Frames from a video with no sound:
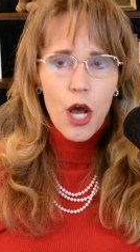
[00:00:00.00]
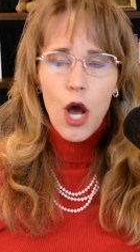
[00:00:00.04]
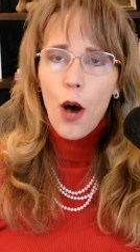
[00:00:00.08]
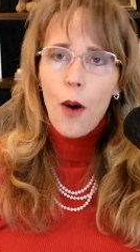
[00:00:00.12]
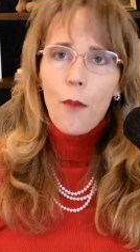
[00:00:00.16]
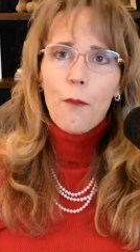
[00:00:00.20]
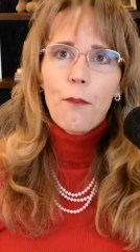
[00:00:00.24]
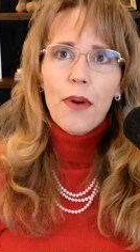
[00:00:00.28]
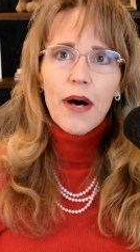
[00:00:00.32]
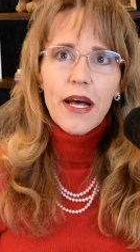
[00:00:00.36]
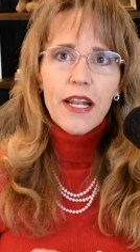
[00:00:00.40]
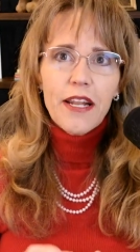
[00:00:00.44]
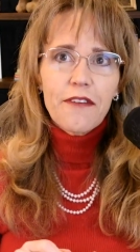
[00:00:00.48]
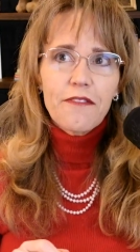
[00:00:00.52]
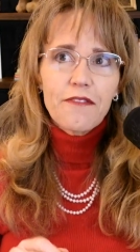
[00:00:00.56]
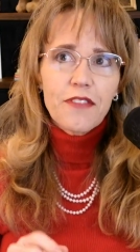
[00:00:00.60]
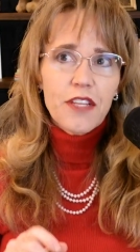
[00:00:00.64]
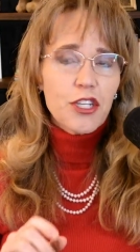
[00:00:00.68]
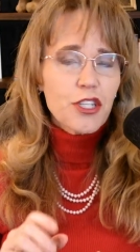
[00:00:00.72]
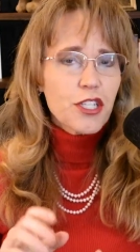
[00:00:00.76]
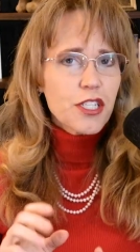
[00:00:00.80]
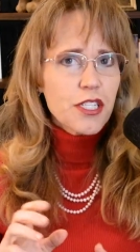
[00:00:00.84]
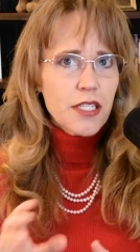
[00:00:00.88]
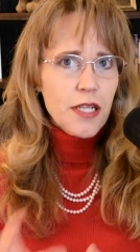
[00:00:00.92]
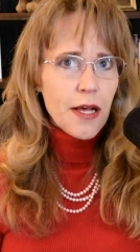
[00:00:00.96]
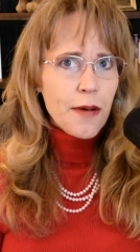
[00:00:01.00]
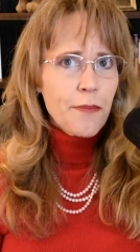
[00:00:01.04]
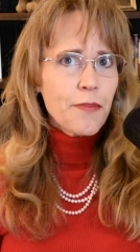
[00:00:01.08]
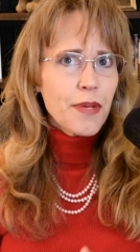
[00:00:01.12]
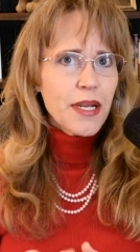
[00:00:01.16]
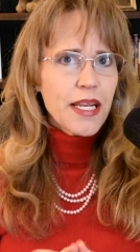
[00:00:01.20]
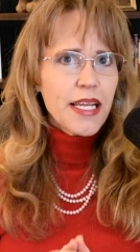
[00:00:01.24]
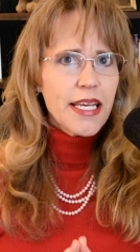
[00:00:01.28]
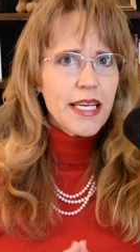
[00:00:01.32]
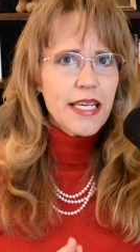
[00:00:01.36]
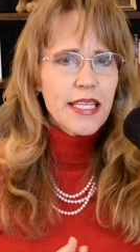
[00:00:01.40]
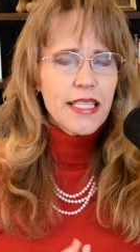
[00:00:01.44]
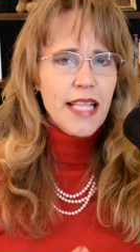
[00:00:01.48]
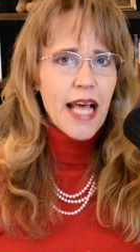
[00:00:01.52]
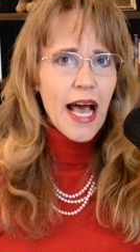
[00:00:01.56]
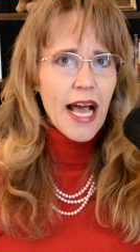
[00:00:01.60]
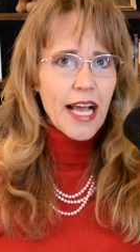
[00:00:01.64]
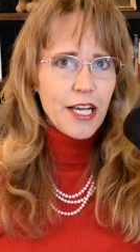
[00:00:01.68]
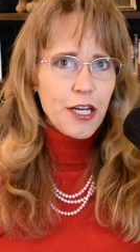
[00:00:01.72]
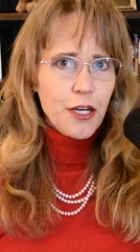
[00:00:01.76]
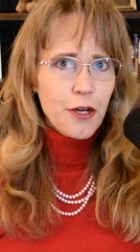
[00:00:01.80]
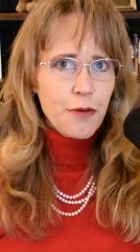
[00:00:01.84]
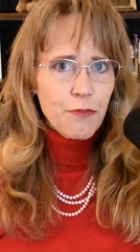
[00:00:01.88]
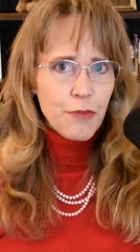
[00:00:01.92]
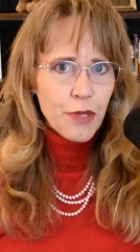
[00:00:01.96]
But if there's somebody in that
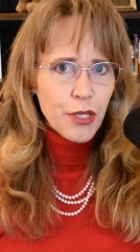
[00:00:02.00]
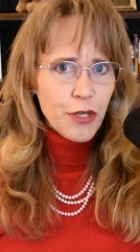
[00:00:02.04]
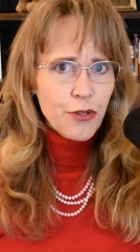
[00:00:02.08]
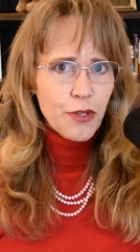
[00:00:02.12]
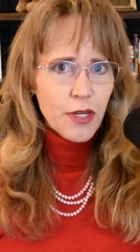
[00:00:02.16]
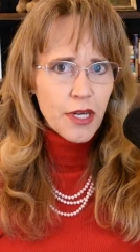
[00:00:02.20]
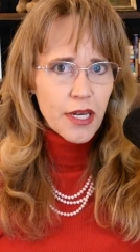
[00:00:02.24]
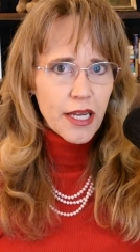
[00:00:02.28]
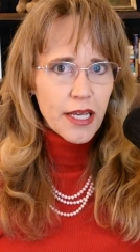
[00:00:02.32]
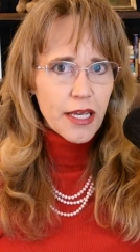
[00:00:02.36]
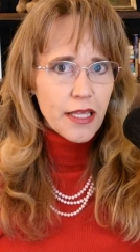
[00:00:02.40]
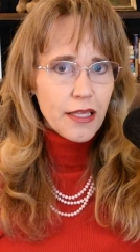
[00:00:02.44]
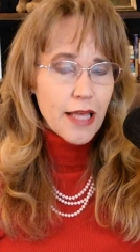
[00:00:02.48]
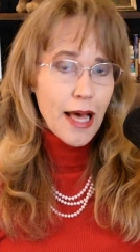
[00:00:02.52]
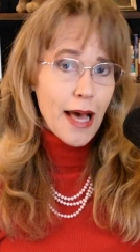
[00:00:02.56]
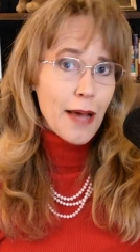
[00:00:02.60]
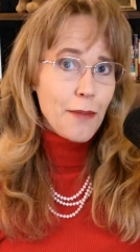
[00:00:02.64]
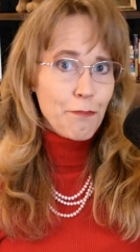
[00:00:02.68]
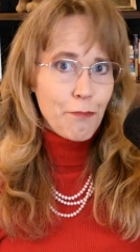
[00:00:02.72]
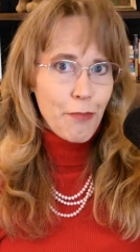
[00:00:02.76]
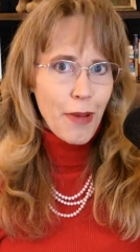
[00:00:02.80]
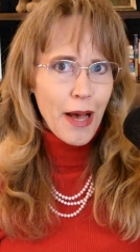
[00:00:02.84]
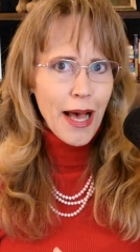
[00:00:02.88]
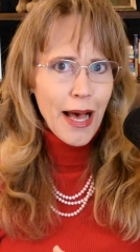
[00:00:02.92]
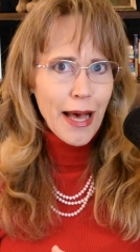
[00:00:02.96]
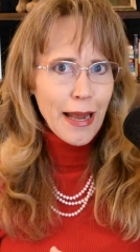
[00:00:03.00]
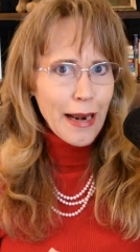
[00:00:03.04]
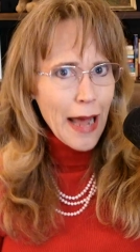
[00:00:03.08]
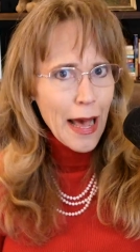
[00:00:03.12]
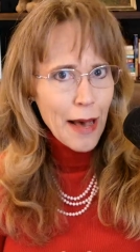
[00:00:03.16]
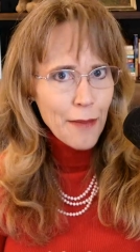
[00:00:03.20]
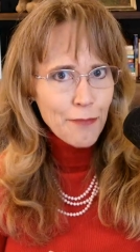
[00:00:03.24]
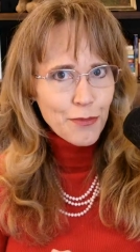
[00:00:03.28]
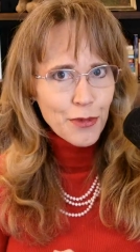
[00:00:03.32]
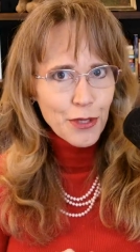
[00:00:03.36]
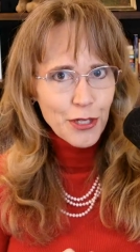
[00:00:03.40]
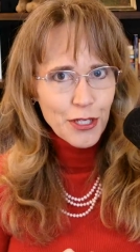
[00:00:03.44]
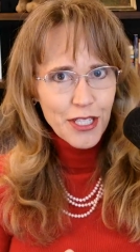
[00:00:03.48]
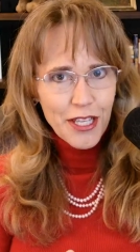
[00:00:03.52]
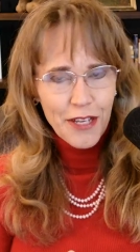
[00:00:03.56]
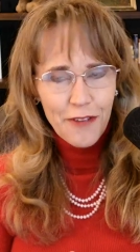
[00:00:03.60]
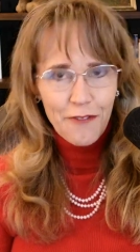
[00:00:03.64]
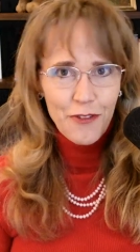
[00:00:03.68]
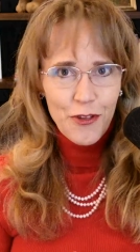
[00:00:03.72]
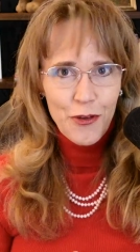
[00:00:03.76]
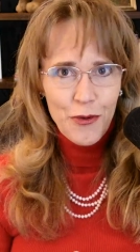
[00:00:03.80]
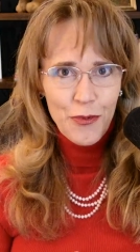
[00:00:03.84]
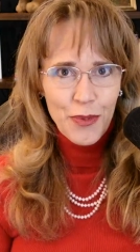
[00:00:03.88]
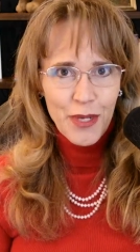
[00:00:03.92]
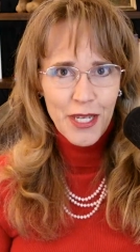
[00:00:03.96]
community, that bad apple, if
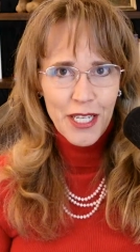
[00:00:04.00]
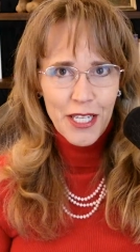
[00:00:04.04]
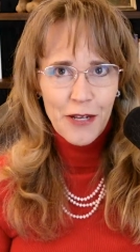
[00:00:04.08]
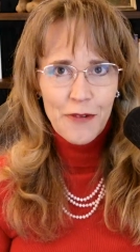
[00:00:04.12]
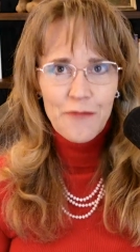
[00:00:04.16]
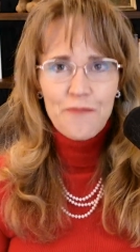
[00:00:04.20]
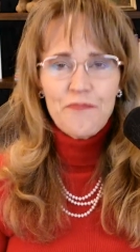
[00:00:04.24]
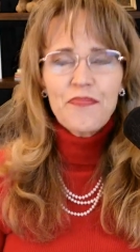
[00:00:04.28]
you will,